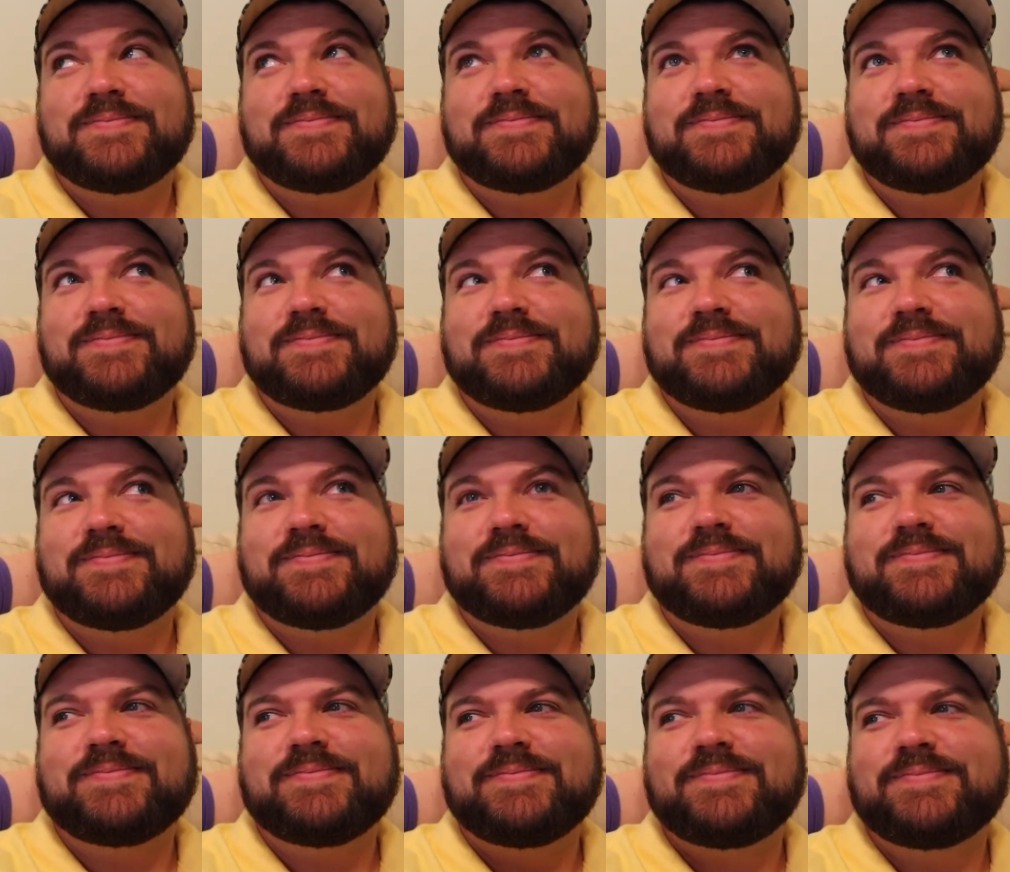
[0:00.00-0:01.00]

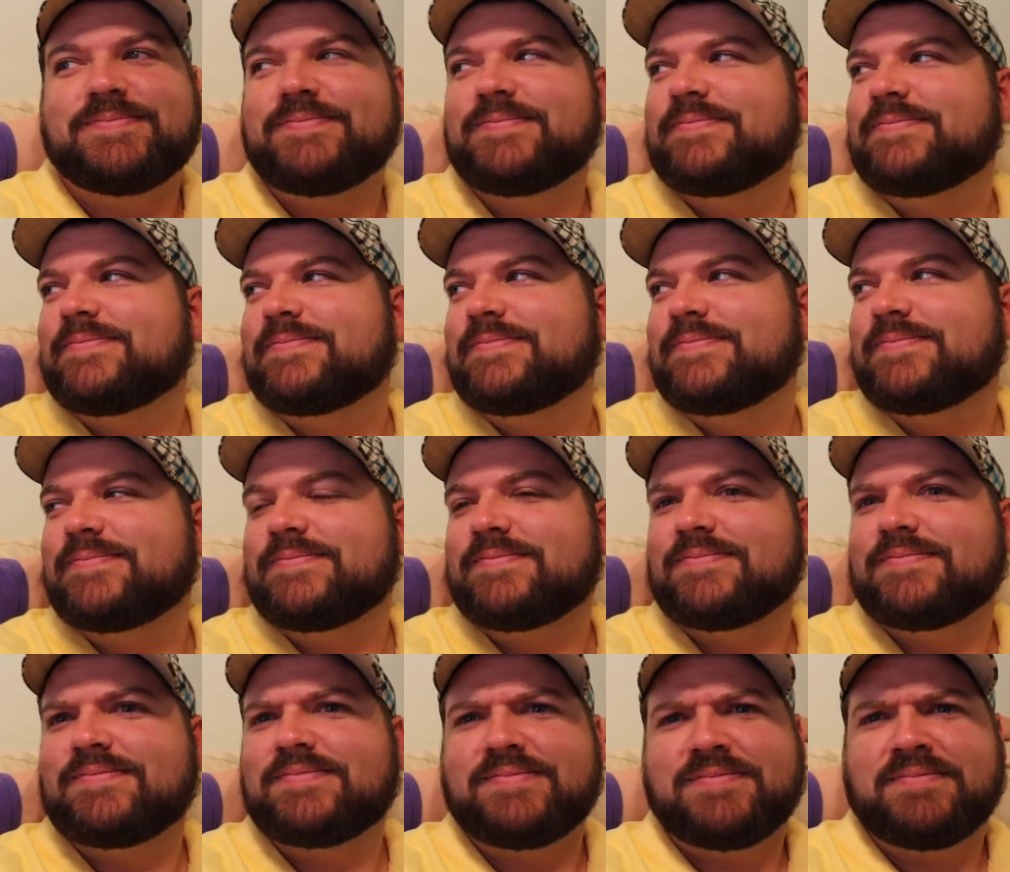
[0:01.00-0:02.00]

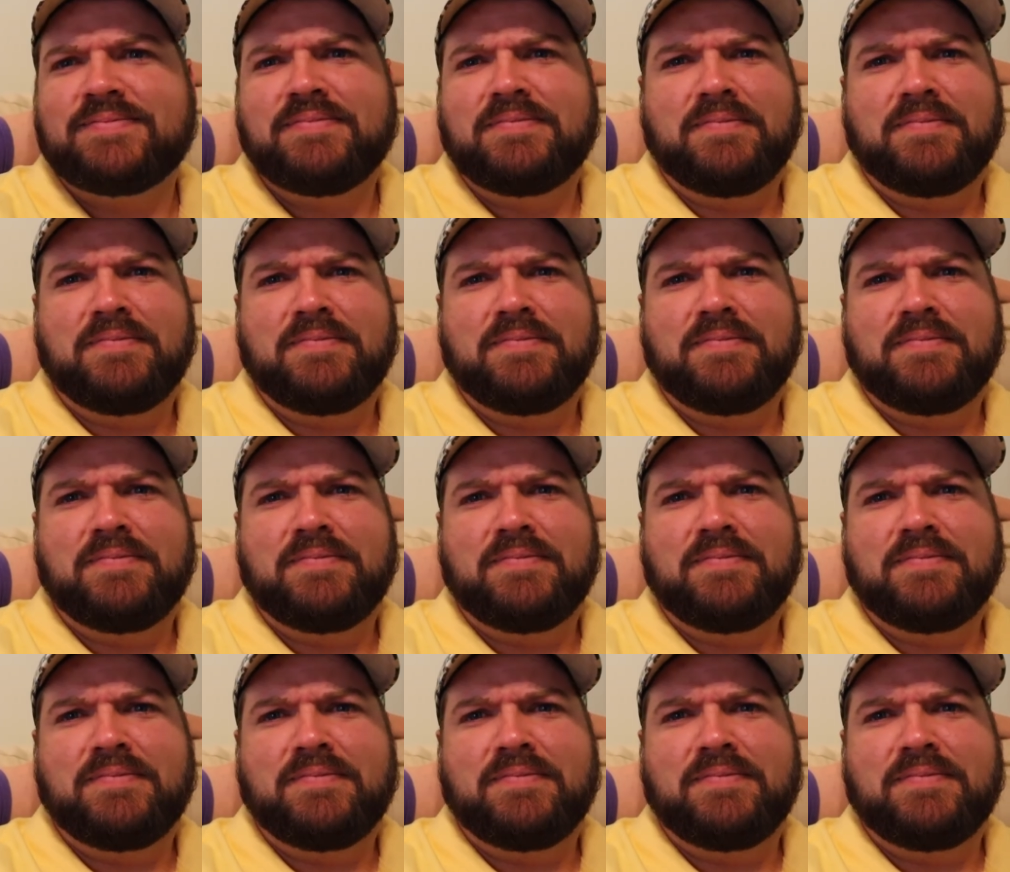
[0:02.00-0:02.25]
The person shown says nothing.